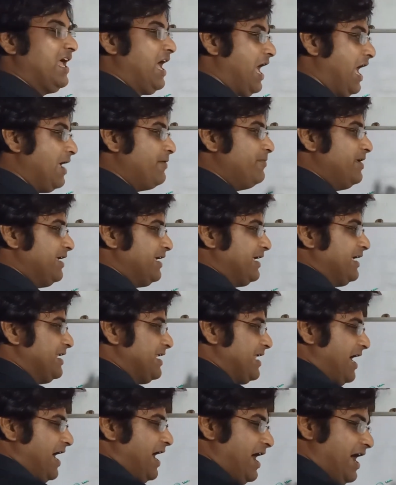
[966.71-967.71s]
And
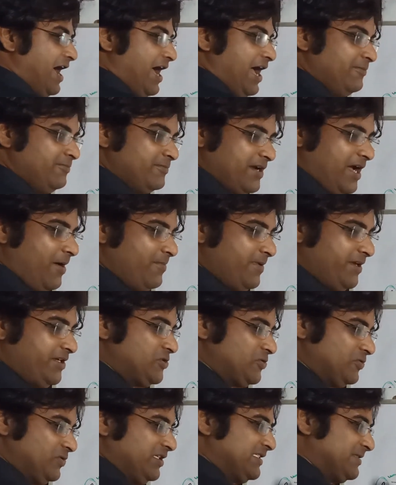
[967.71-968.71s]
again I am coming
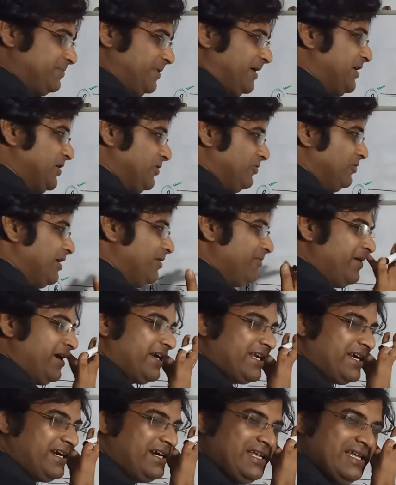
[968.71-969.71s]
to this particular
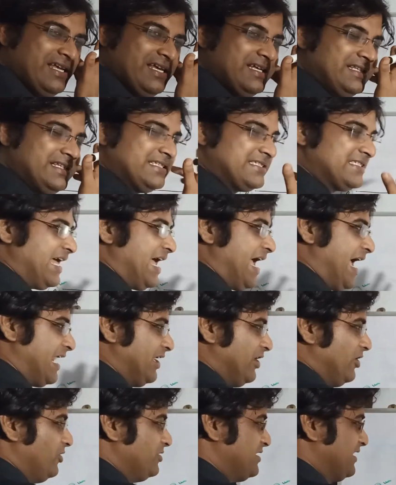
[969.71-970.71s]
matter. This is the
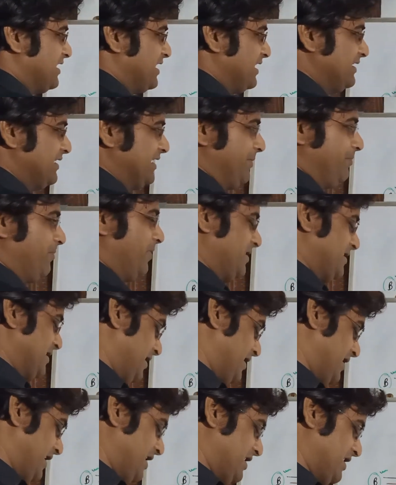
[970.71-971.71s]
analogical
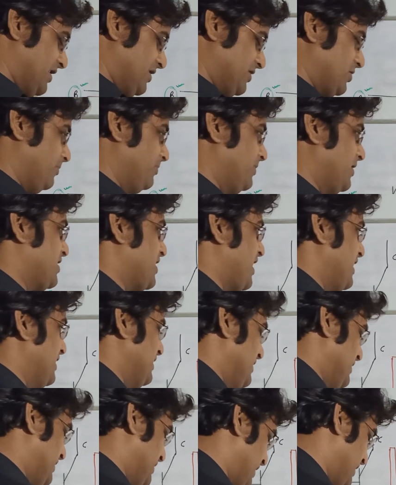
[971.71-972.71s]
representations of the
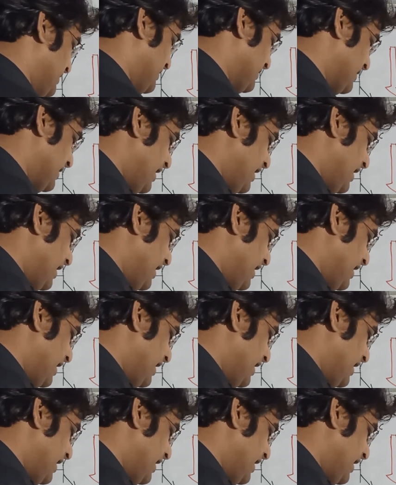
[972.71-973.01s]
transistors.